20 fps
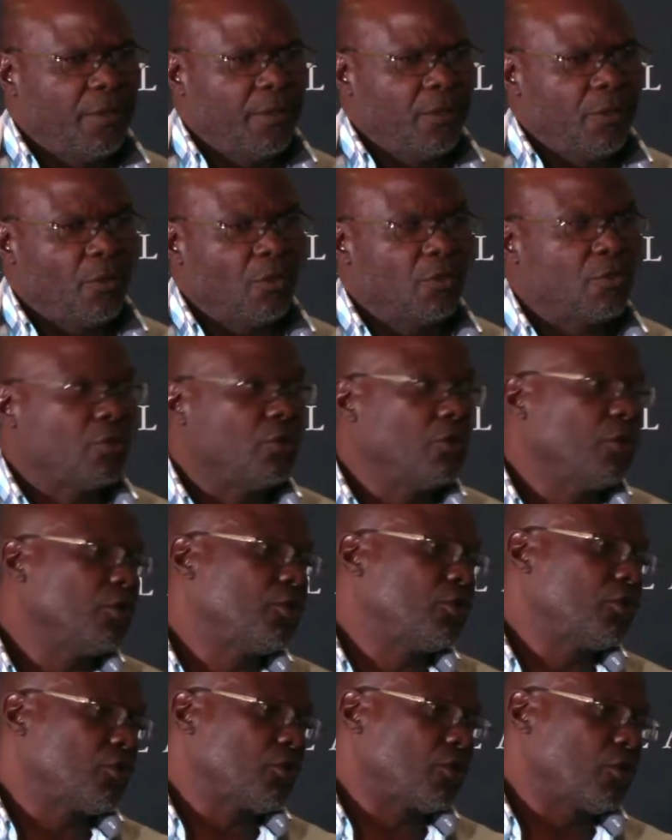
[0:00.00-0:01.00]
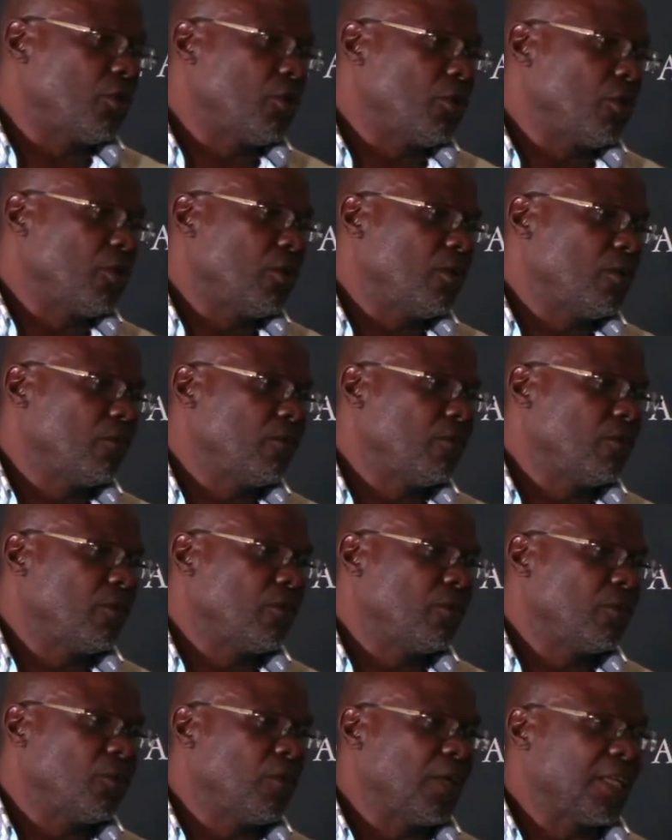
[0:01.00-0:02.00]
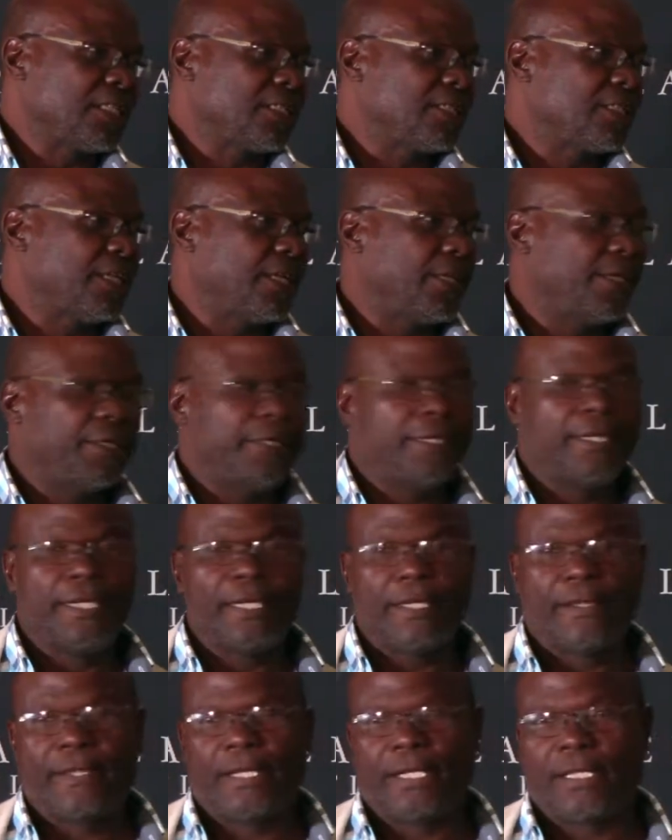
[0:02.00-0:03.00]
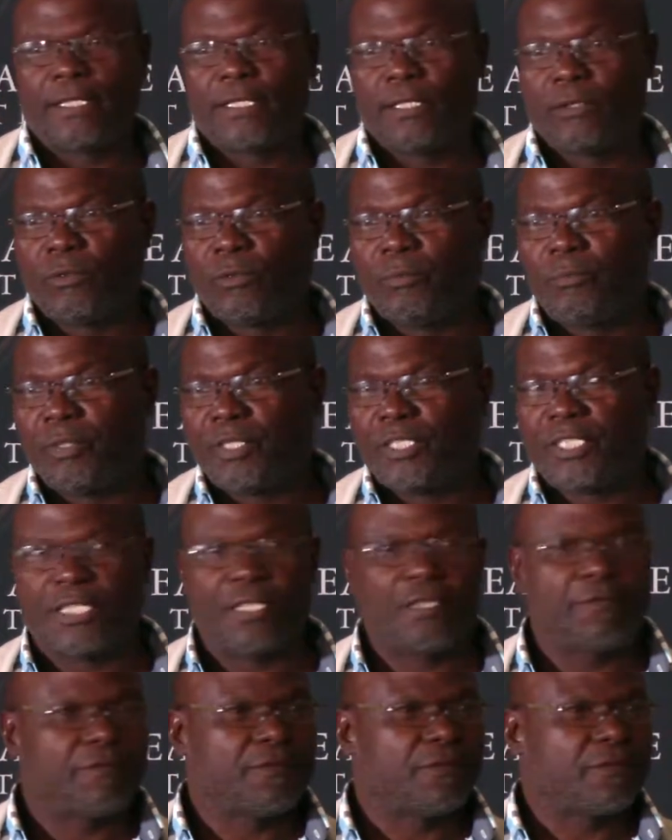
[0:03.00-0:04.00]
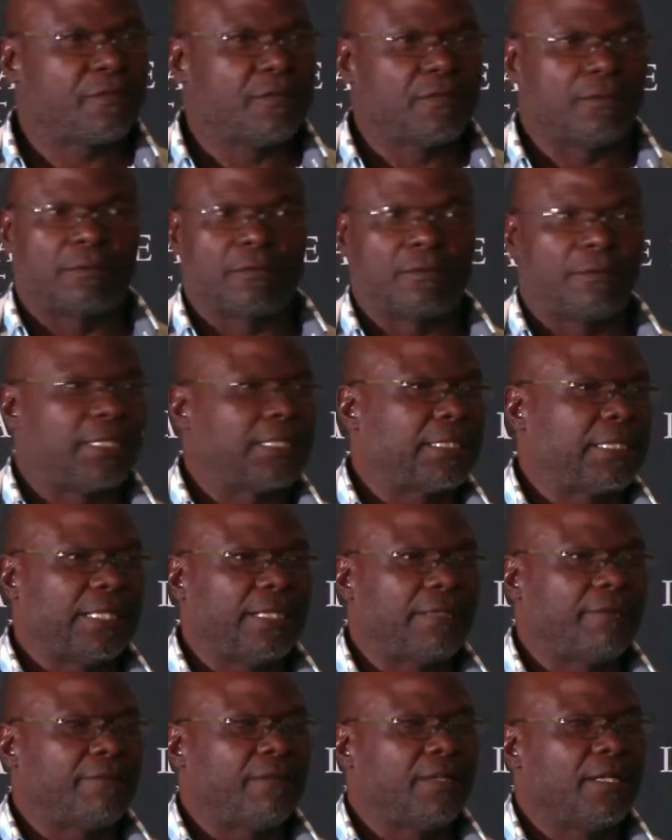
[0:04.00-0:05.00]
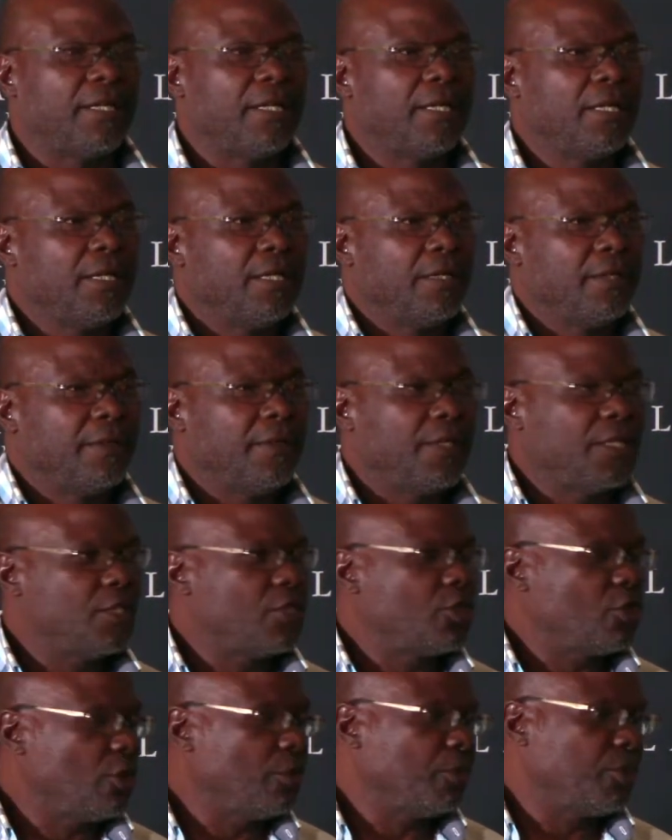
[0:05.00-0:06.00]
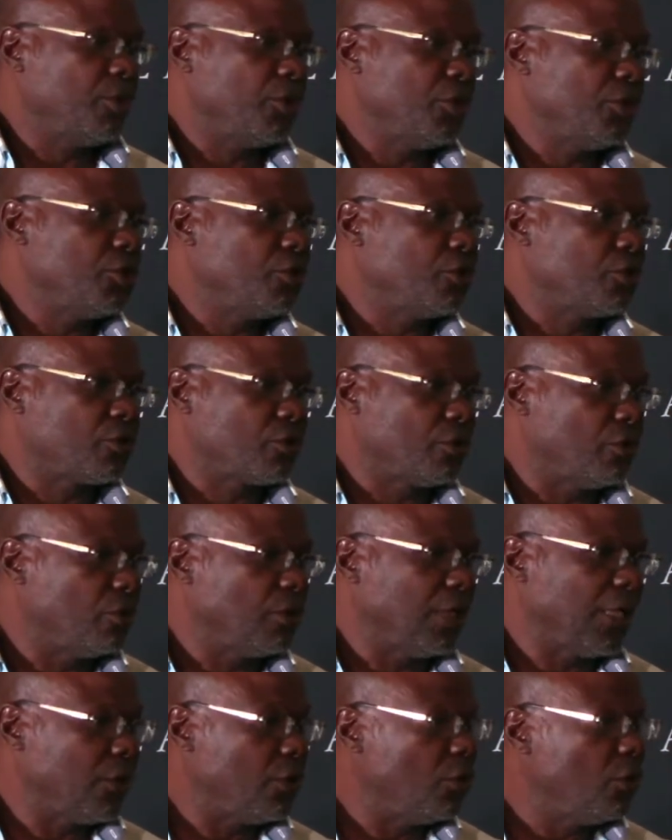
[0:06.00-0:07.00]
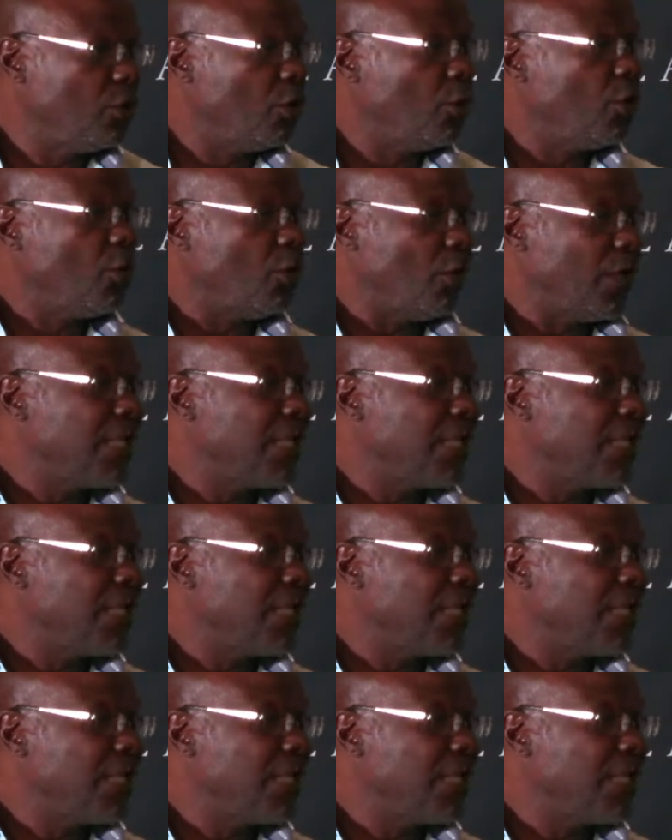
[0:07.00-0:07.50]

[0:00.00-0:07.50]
not to go to school. Once they hear that there will be chiefs or whatever, they stop going to school. I don't know where